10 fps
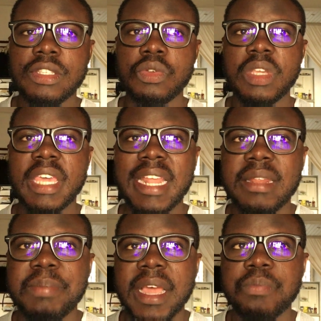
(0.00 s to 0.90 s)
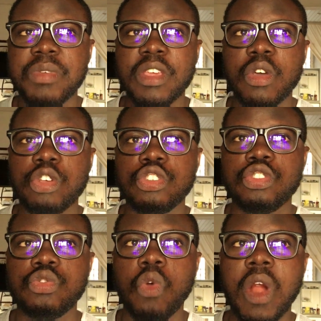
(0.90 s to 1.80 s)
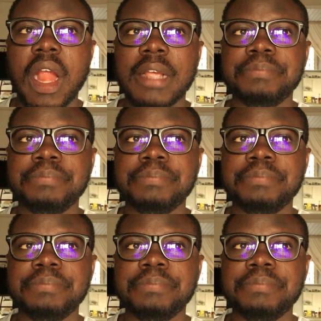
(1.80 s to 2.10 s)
You get back because you're